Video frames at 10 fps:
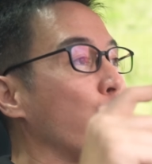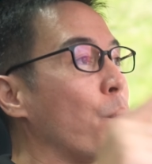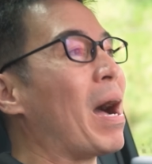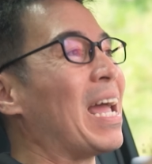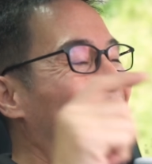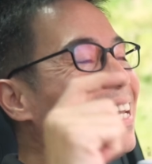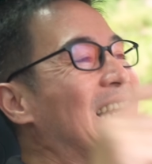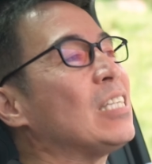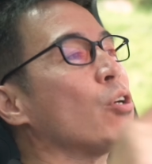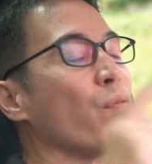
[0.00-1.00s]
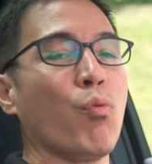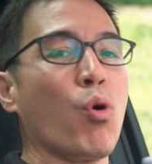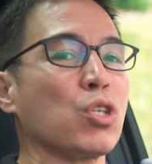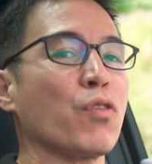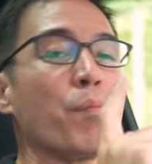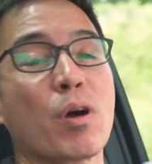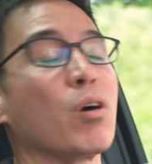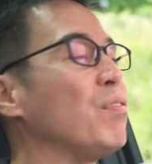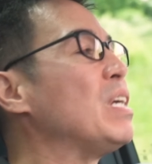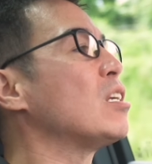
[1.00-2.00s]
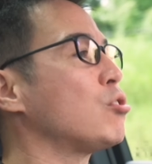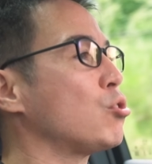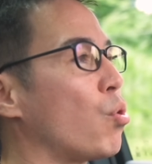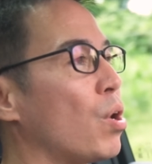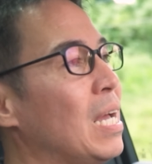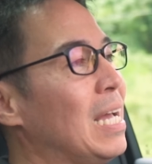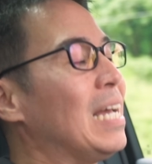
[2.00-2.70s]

to buy a liter of water from a convenience store